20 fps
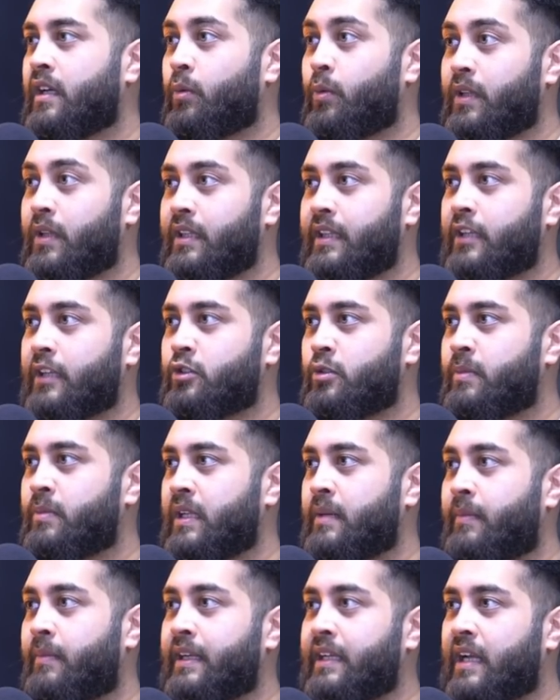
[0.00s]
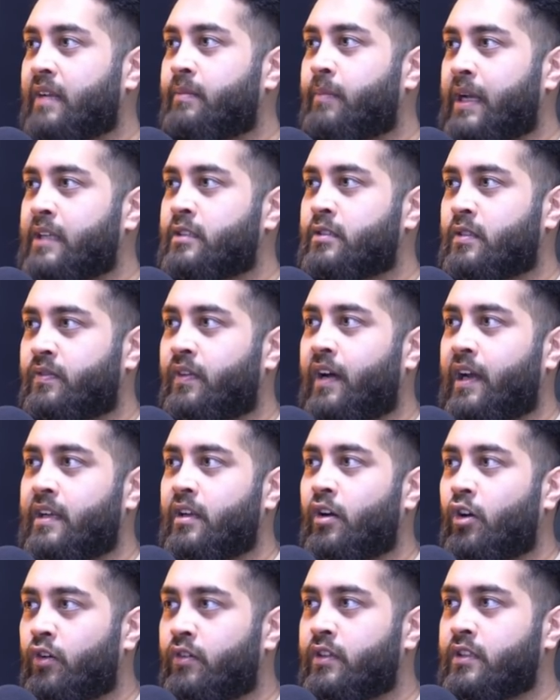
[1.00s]
Within that 2 minutes, my dad managed to
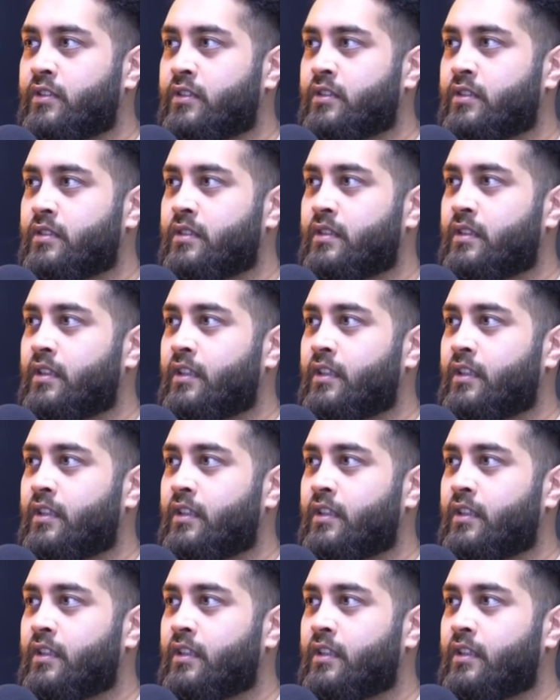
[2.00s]
find an orange